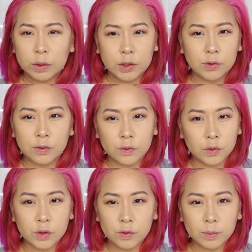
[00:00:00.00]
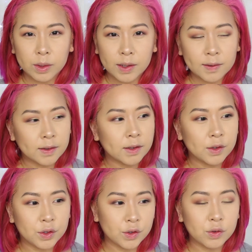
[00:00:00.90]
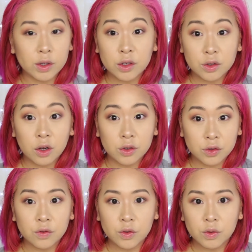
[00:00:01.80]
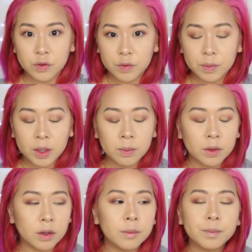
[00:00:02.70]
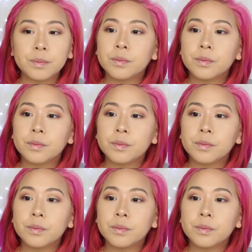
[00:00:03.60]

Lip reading: went to a few different places just so I could talk to a few different people.